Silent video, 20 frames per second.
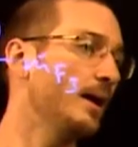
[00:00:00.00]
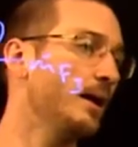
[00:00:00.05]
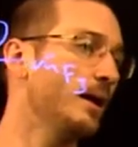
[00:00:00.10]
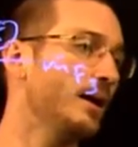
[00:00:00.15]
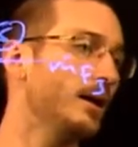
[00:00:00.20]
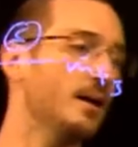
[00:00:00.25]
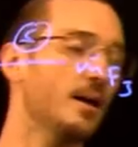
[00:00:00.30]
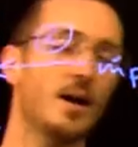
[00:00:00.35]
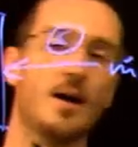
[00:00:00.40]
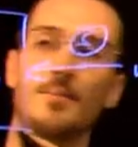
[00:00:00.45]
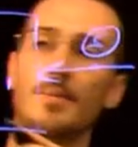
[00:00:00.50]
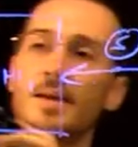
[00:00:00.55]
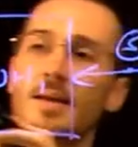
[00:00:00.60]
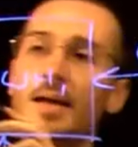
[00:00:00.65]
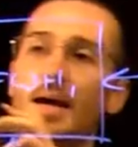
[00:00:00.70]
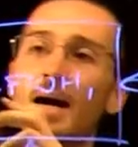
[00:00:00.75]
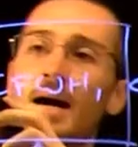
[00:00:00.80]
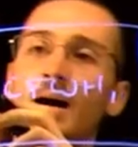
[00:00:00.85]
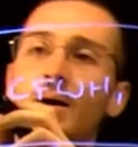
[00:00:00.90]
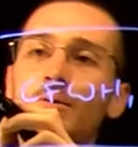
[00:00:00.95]
coming
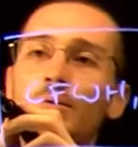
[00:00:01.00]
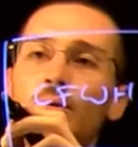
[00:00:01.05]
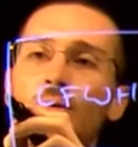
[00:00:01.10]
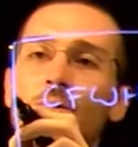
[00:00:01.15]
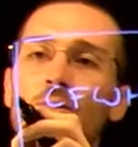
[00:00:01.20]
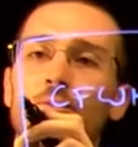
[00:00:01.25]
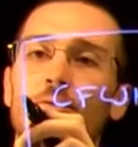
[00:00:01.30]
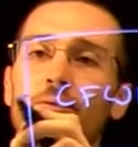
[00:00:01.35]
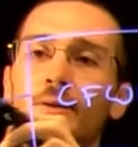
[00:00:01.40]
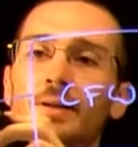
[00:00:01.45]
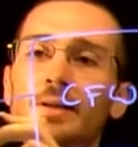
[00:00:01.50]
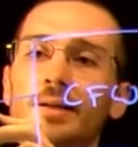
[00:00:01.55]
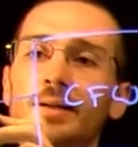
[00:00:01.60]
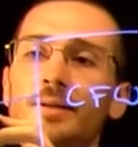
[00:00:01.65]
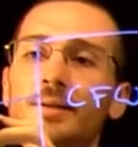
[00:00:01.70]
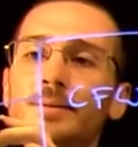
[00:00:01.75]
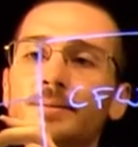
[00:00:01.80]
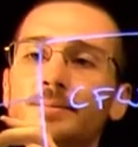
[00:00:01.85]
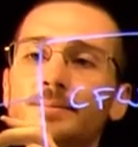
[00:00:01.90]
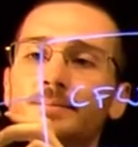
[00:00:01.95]
out over
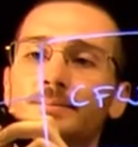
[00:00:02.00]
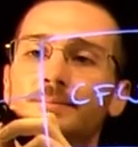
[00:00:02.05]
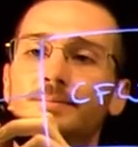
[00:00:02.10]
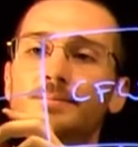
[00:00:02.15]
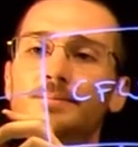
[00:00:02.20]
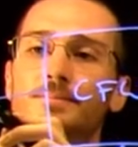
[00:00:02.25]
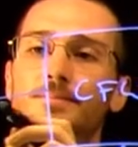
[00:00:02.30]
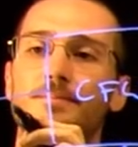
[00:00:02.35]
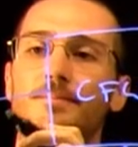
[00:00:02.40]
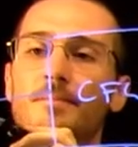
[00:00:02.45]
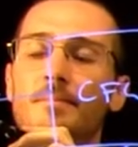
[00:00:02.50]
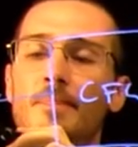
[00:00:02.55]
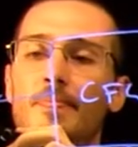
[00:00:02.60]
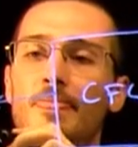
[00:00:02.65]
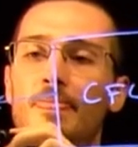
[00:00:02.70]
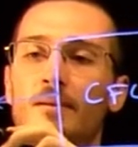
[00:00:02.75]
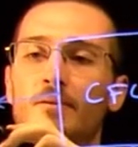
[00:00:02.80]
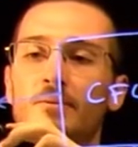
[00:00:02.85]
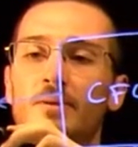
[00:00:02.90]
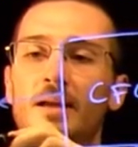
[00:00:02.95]
here.
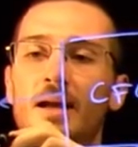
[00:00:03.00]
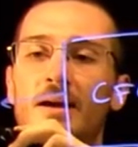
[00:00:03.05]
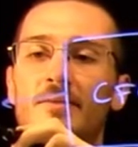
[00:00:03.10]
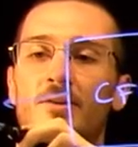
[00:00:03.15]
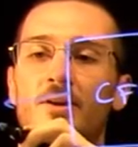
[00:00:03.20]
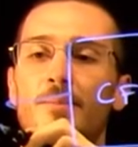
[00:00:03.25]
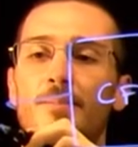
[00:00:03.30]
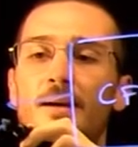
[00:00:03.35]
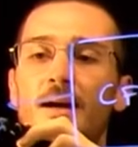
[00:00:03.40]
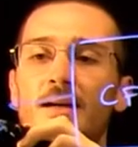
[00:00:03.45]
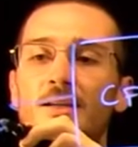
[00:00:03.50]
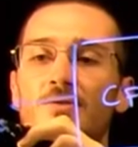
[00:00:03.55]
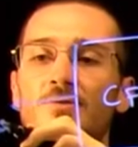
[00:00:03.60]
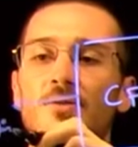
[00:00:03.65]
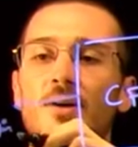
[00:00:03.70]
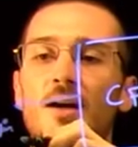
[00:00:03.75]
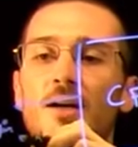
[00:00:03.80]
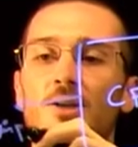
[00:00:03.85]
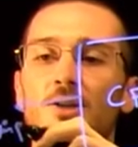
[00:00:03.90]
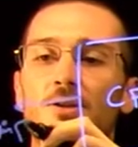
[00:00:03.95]
We have our mass
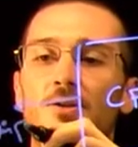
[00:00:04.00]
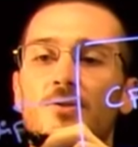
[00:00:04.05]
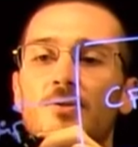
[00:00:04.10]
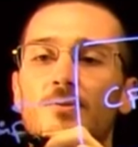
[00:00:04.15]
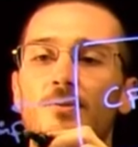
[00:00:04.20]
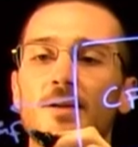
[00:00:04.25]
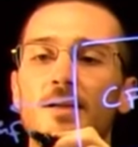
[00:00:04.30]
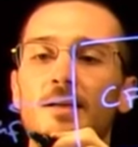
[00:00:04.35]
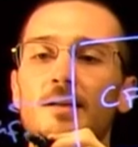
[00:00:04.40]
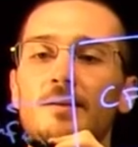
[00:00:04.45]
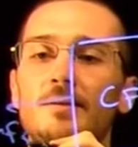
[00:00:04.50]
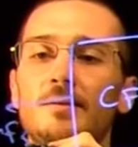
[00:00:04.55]
fraction 3